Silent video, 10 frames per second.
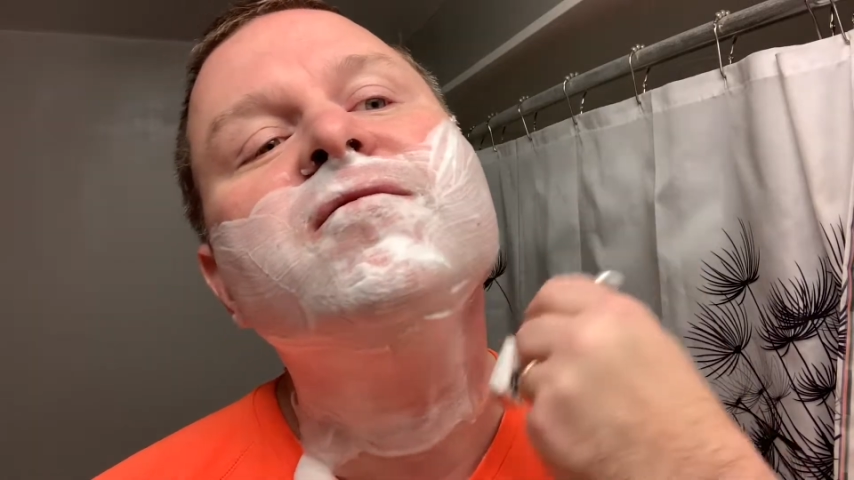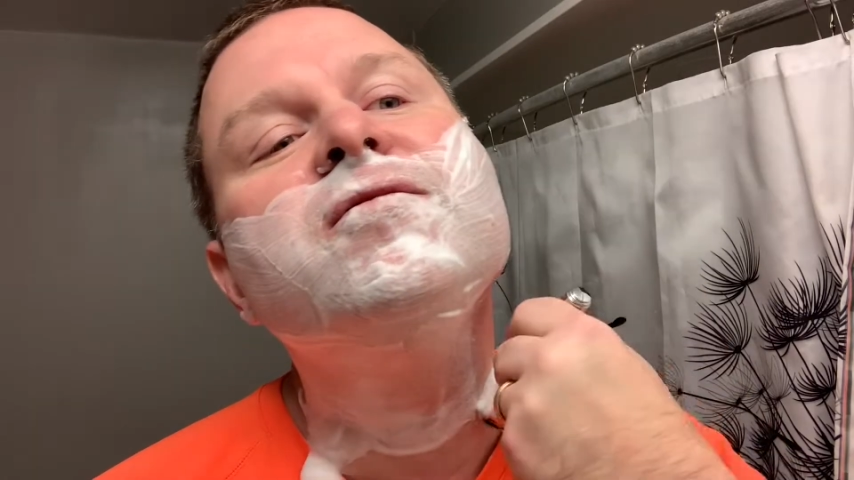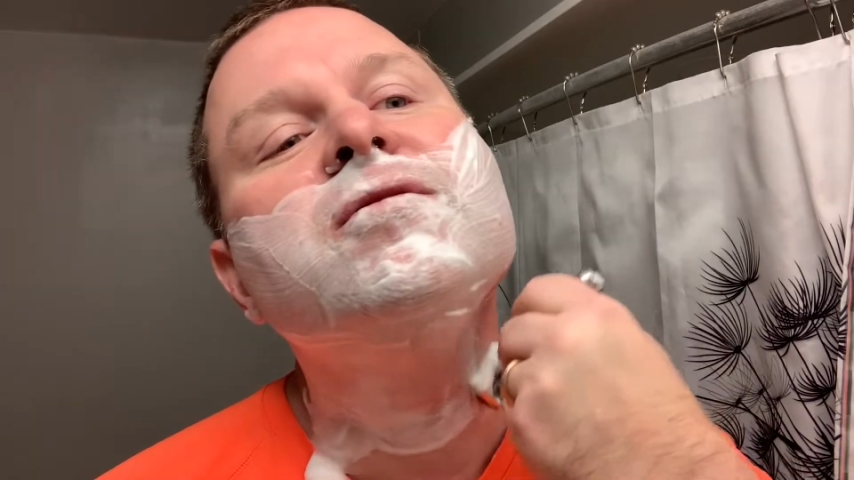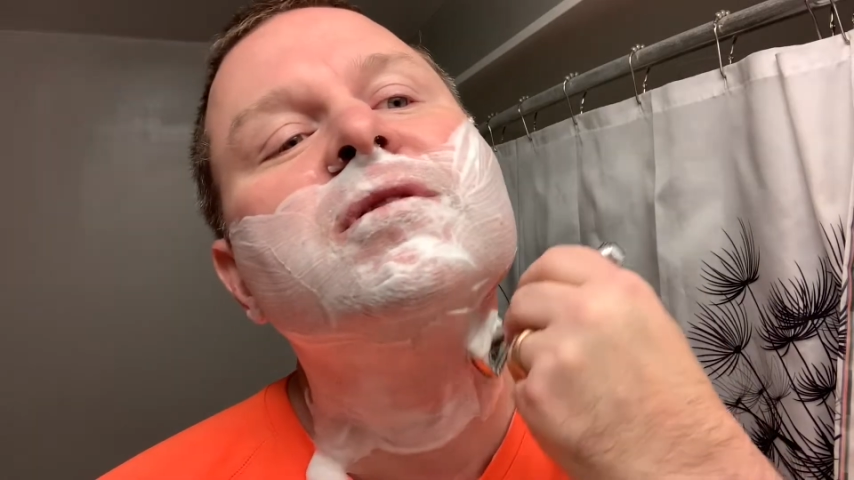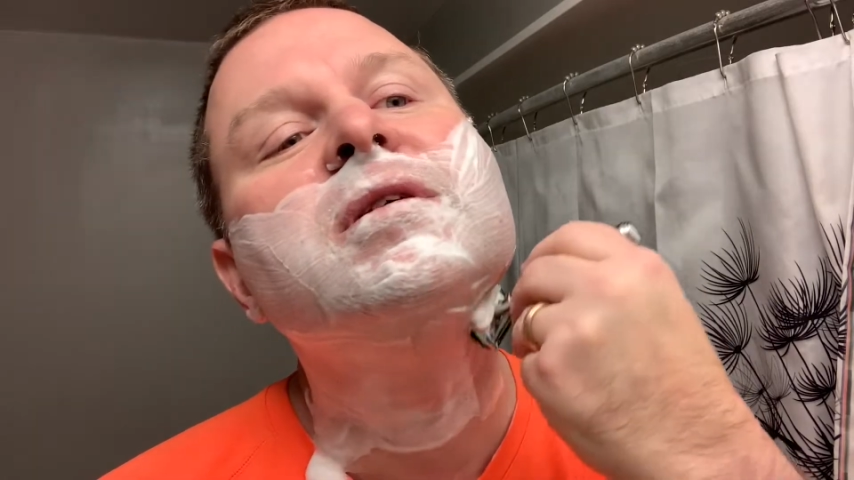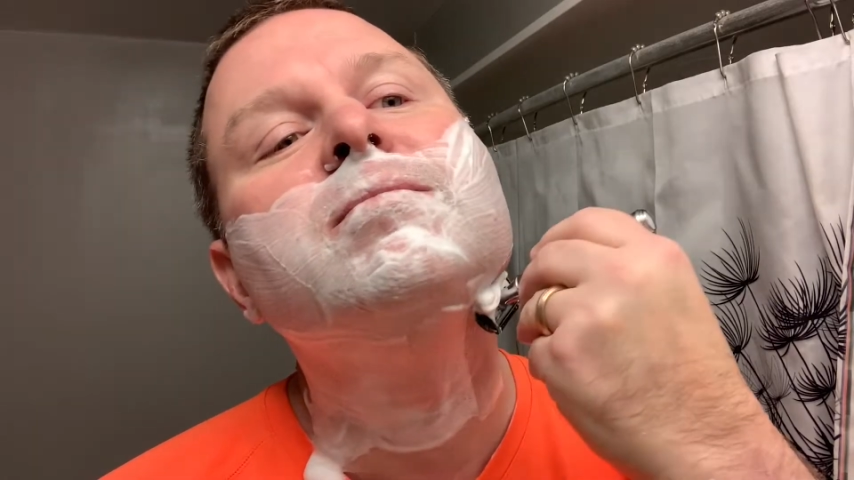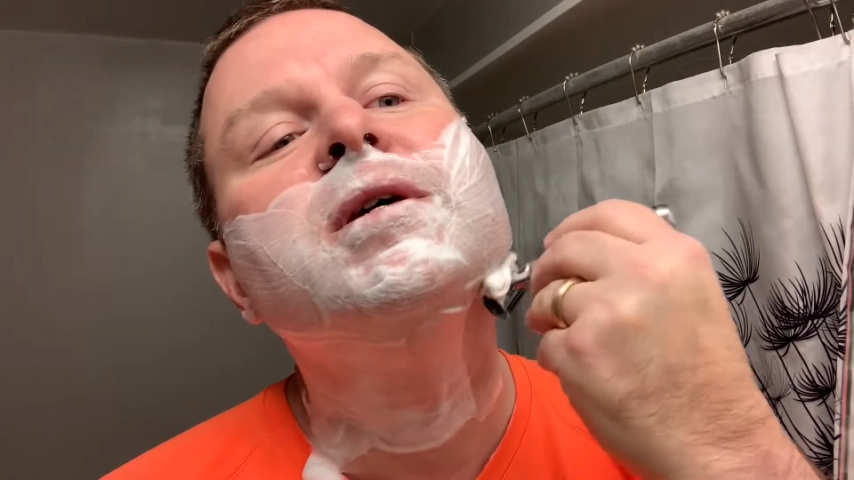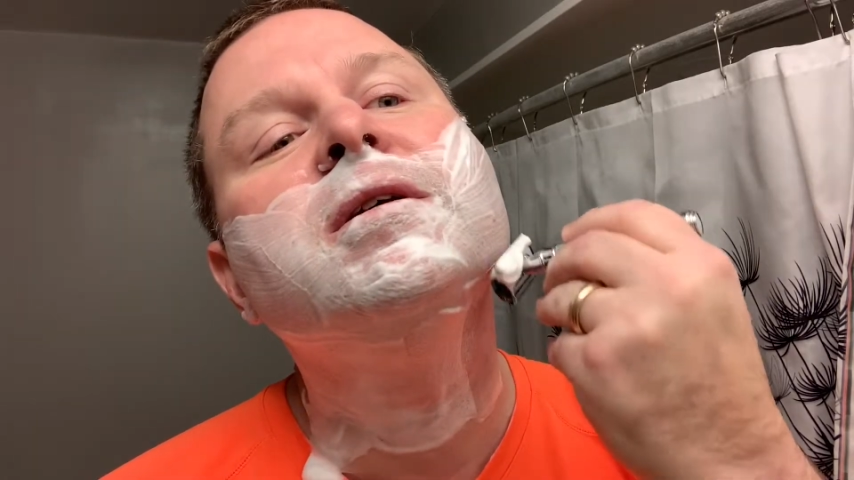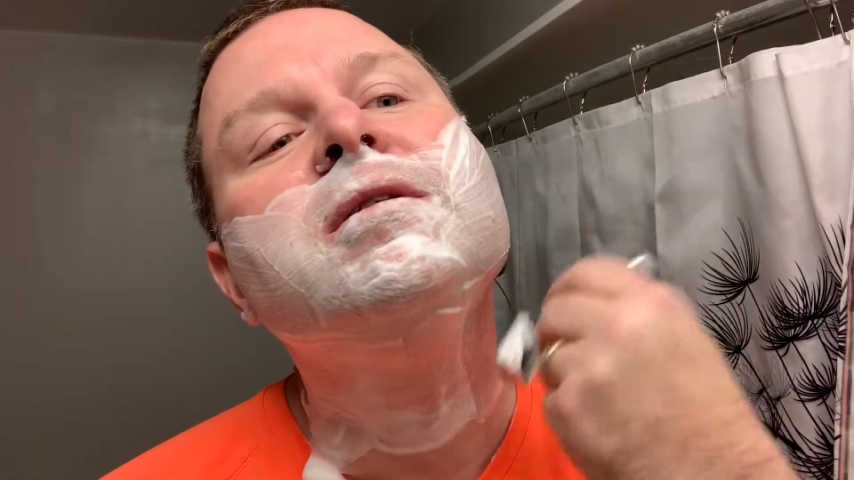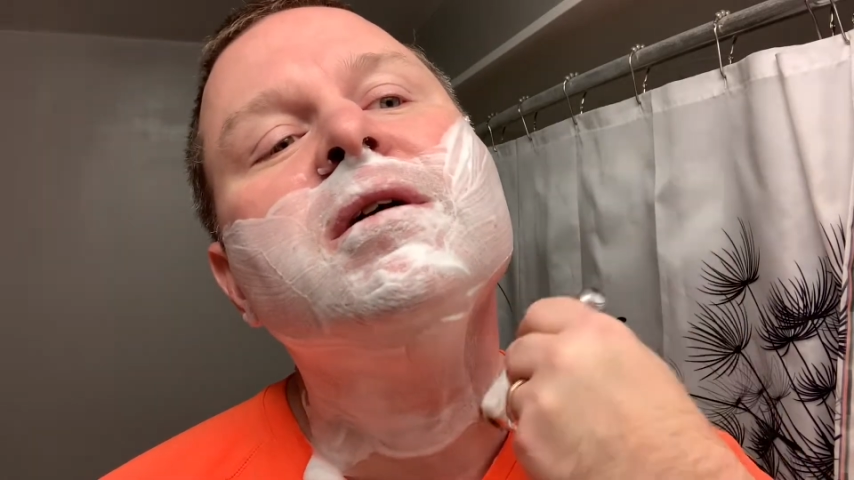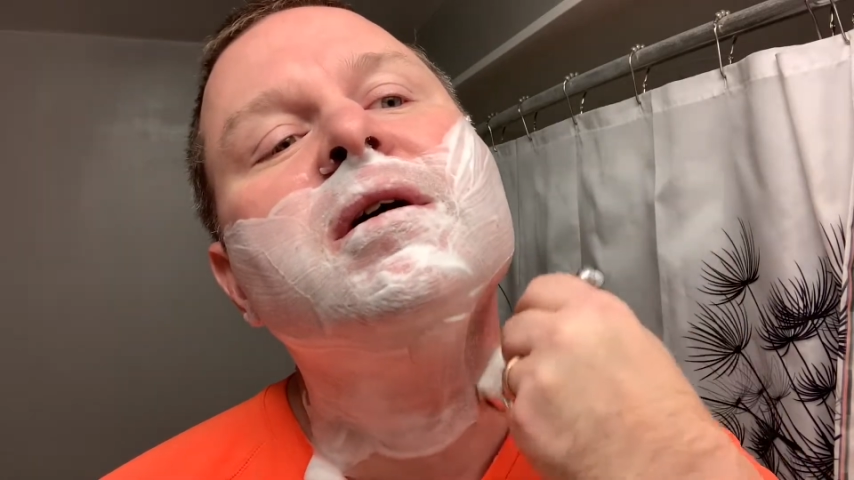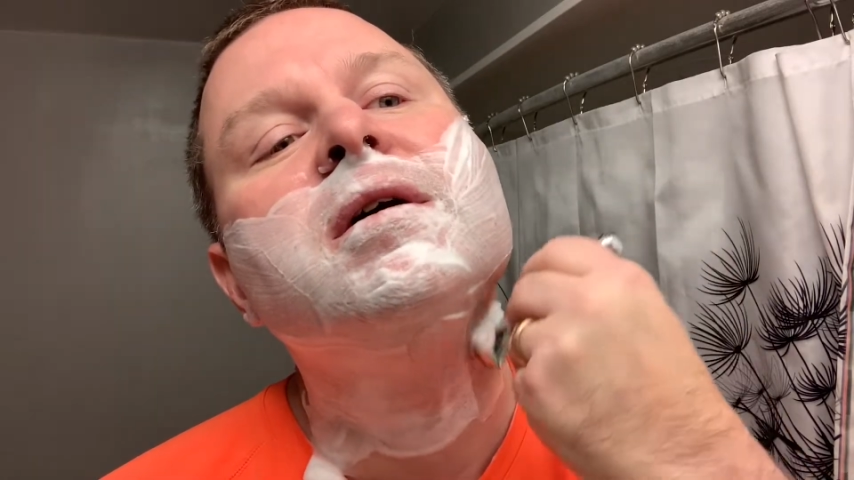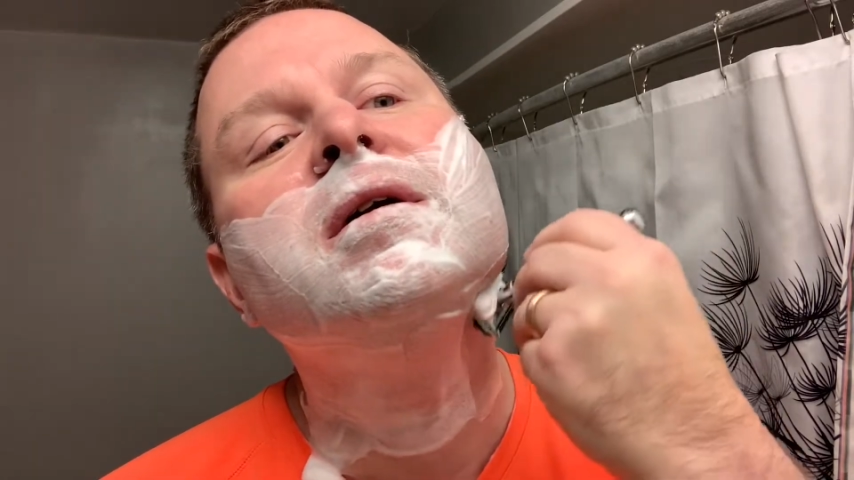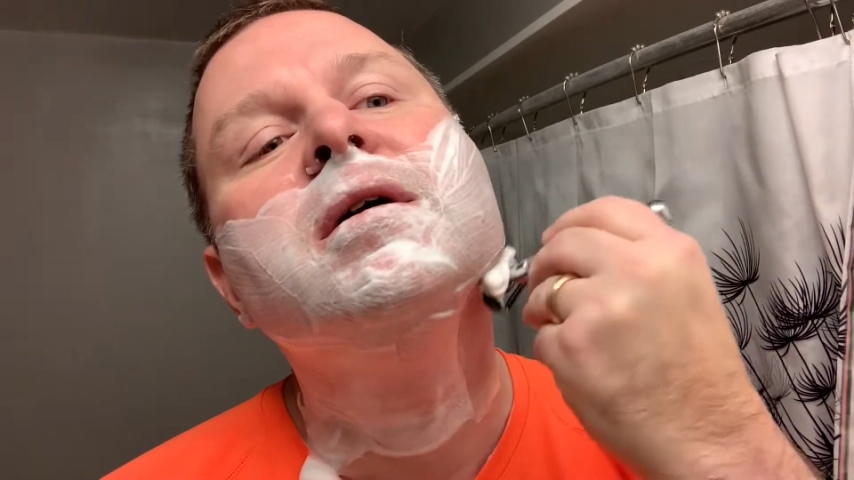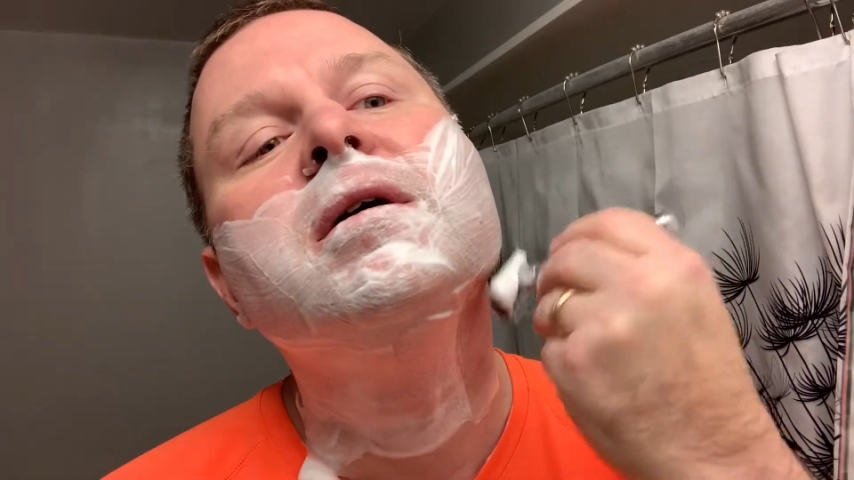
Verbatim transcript: food can make you tired.